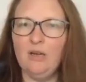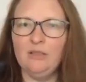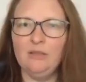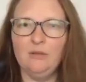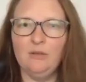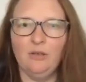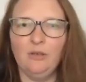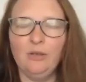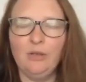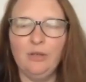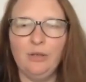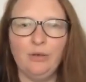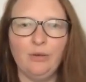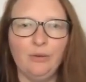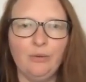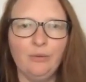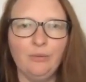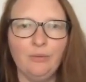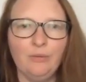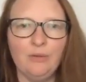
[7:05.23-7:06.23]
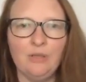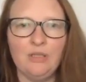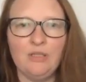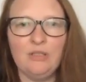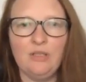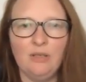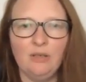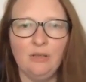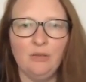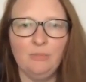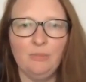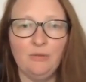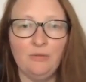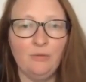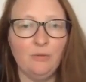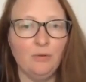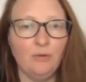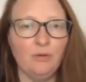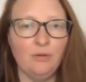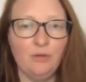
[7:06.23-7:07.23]
it earlier this year
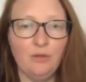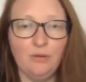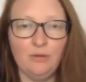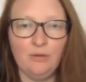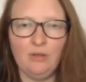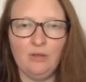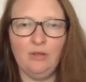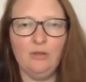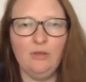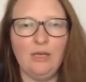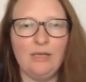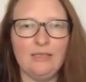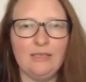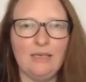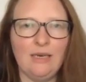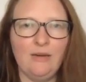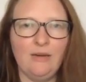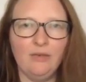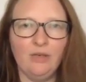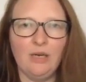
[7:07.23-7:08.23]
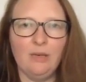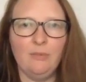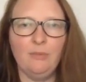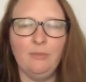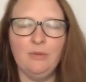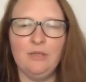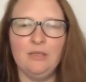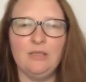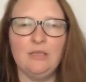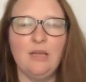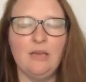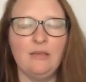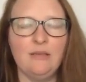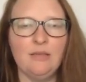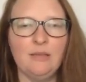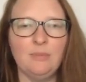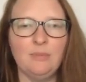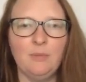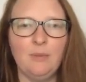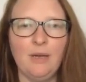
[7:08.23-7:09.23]
before you guys had ever come up with this
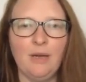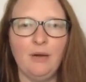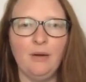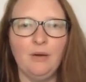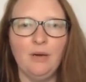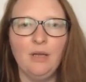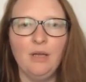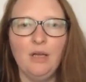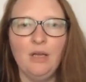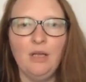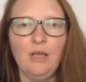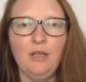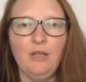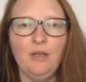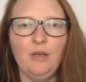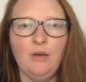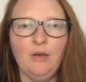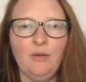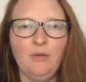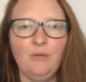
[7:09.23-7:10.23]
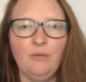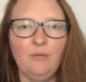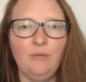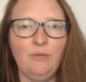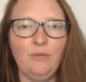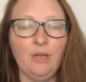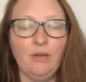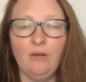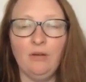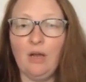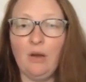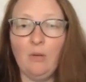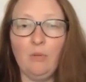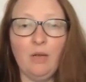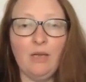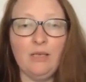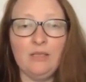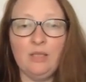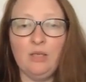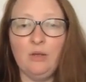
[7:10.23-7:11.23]
concept about, you know, figuring out
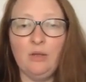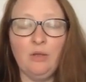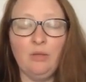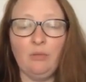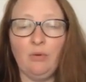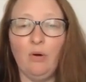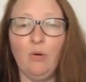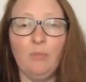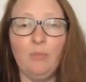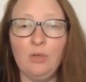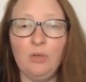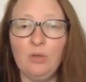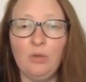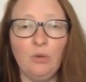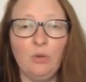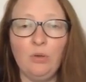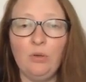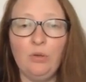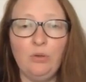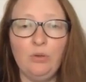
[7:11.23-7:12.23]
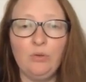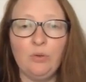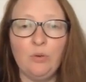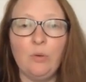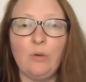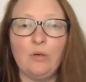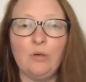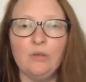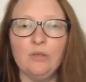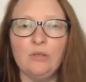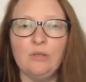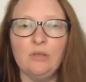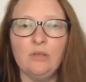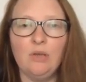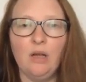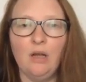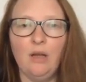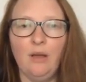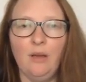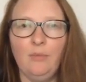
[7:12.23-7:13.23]
ways that you can throw open your doors,
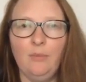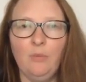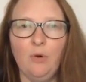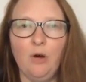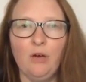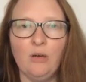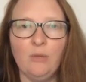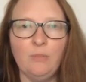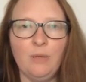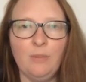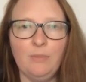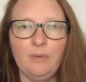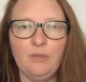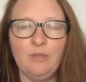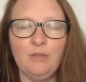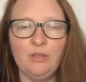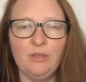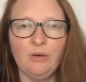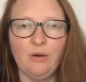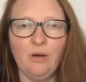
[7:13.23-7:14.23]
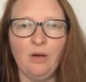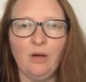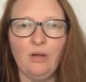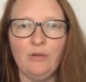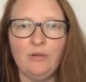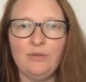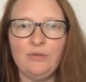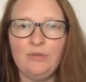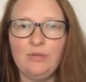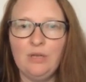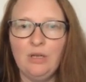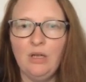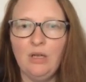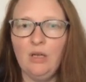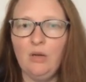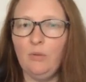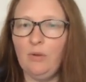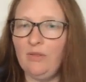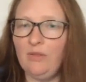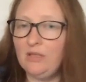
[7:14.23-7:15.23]
welcome people into your halls
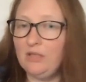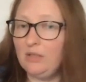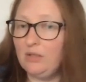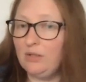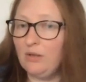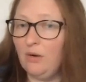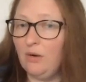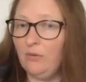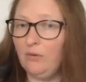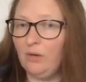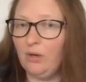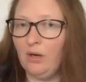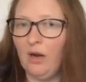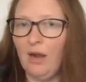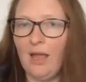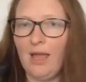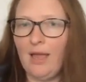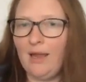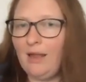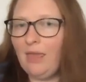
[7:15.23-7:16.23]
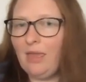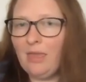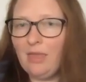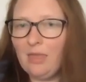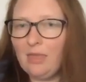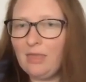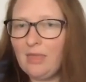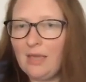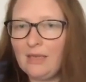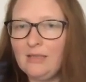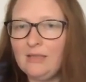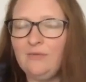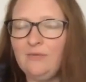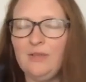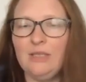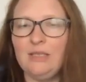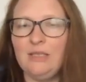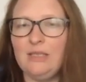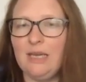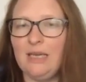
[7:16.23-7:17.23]
when this is over. And I think that's a
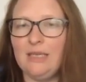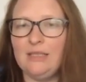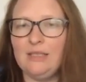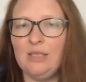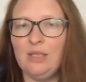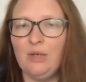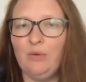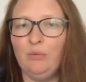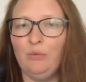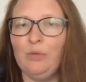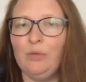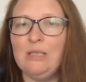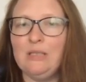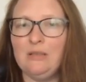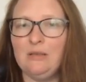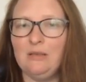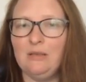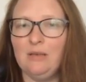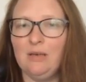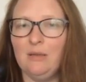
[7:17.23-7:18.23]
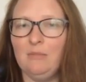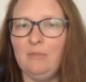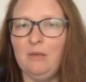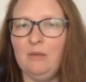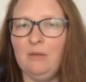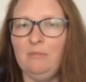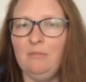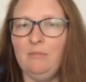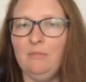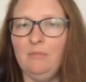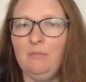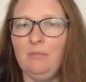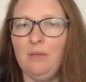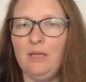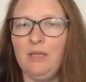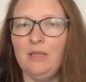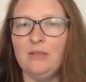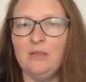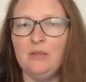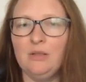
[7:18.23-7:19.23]
fantastic reason. I mean,
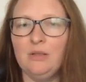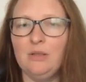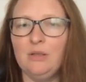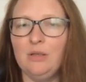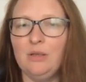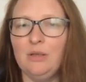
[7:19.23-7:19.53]
because it